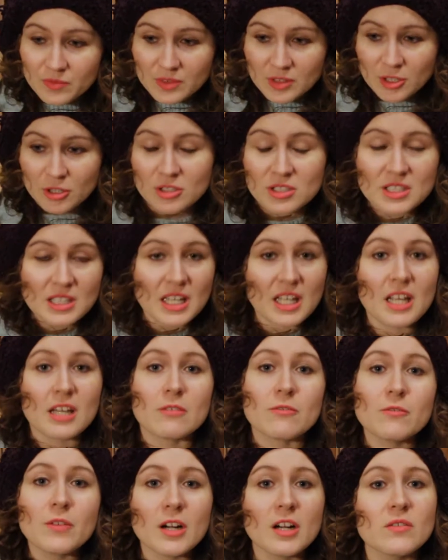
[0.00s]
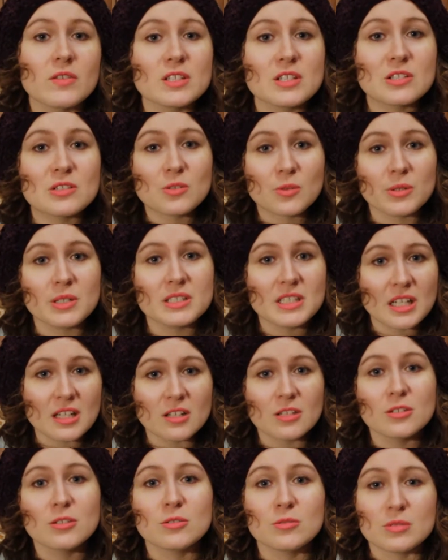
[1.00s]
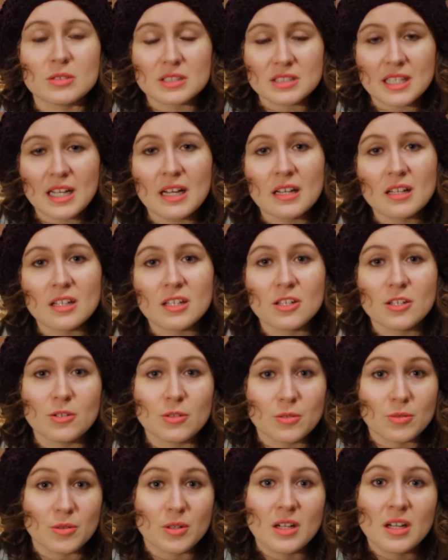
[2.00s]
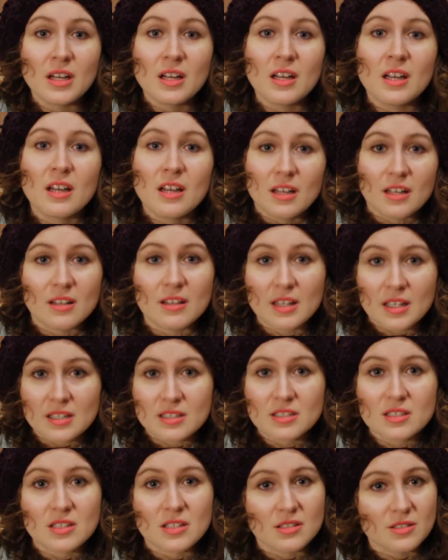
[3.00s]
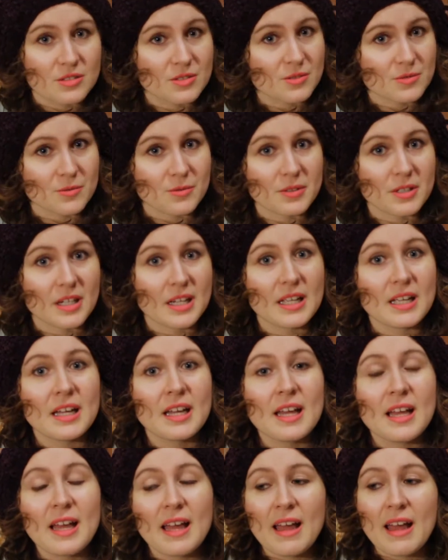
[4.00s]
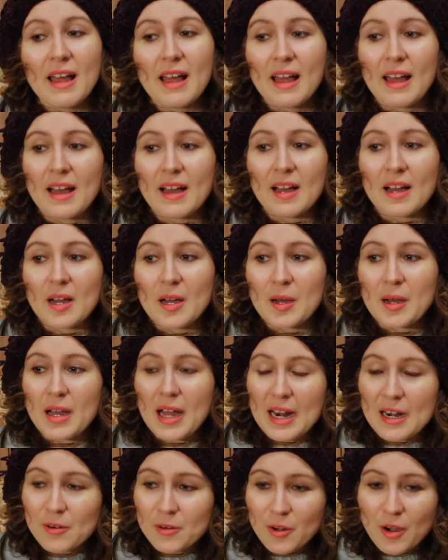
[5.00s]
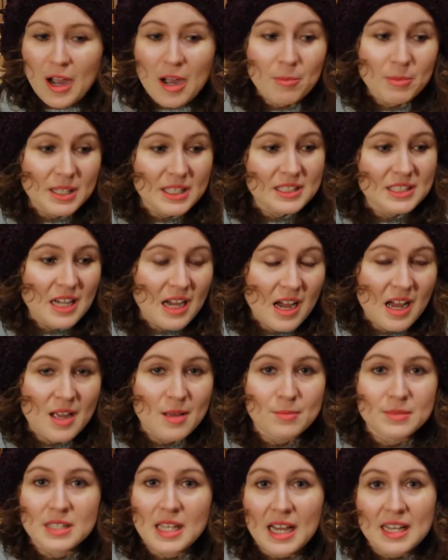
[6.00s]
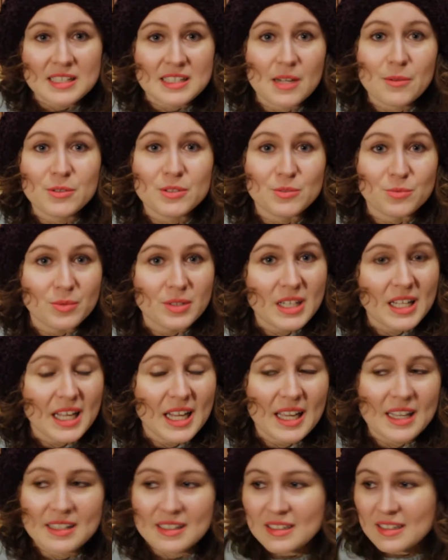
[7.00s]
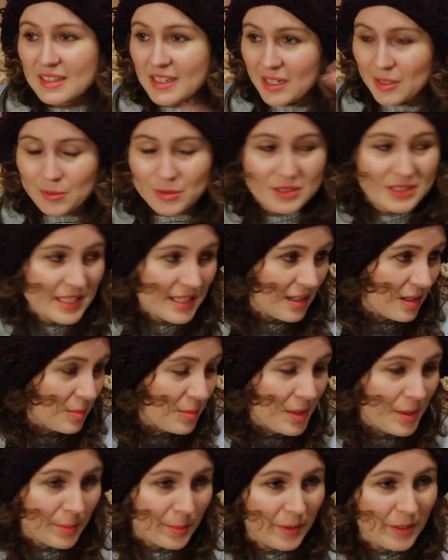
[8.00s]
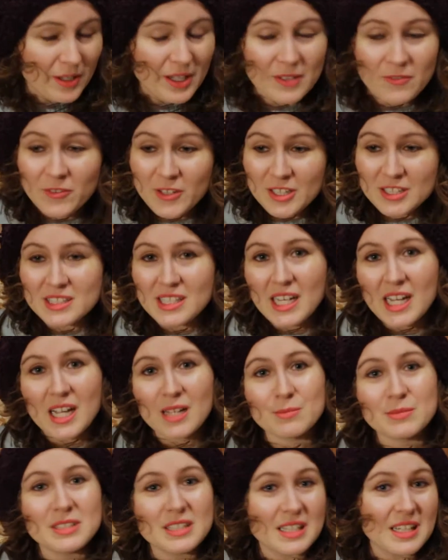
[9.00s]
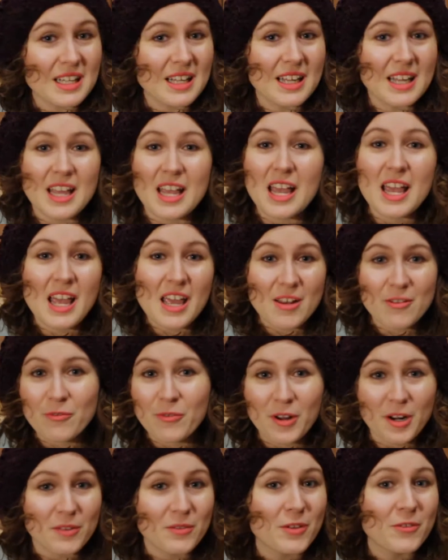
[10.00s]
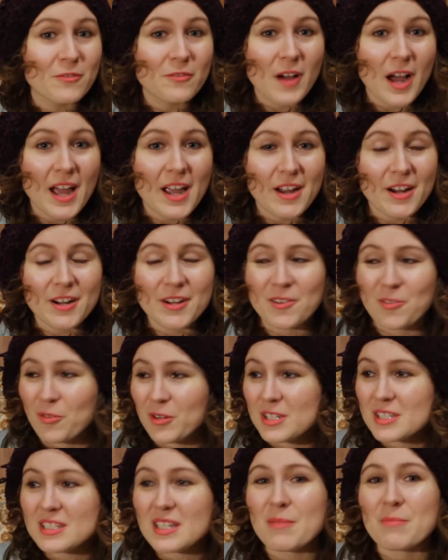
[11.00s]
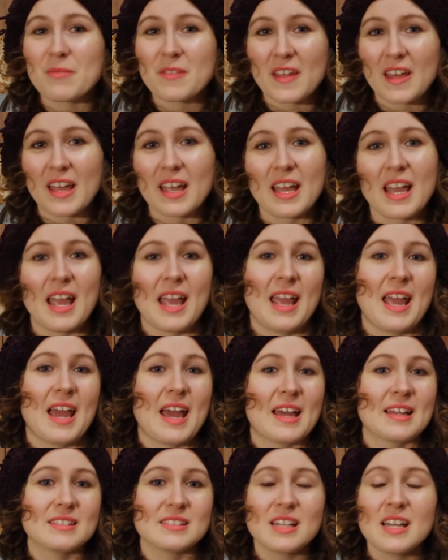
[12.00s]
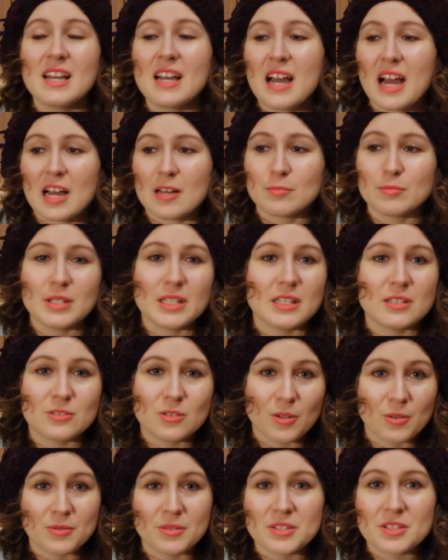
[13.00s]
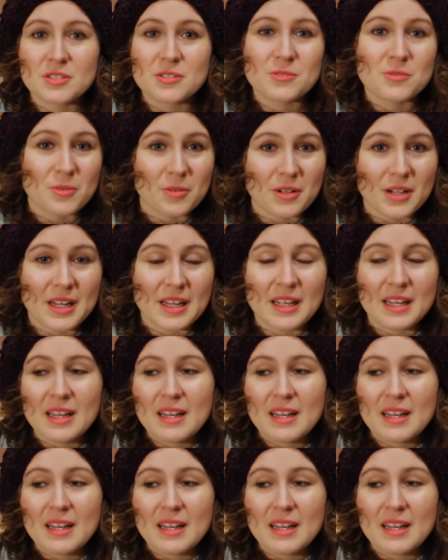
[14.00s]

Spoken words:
you're sitting in front of a storyteller who is telling you this story. I don't know how many times as I was reading it, I would tell people it feels like I'm sitting in front of a fire or something and I'm being told a story